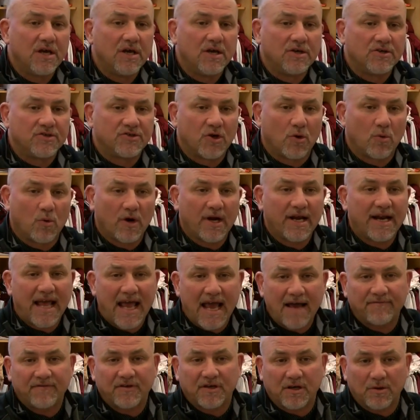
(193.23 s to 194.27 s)
So we're going to
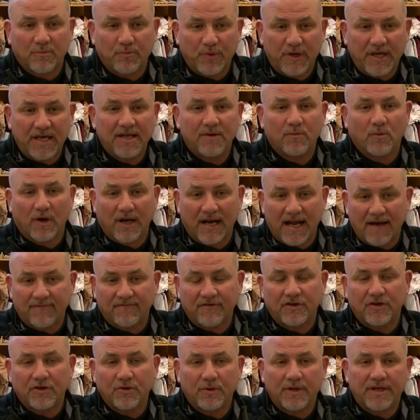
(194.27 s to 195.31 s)
have to compete, and we're going to have to
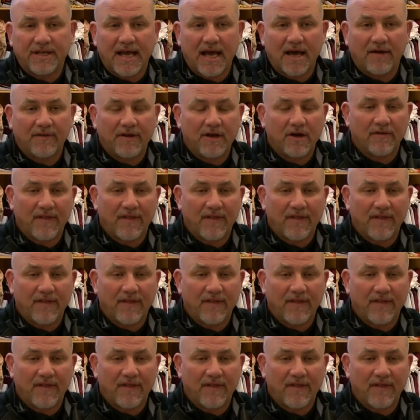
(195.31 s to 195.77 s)
do it down there.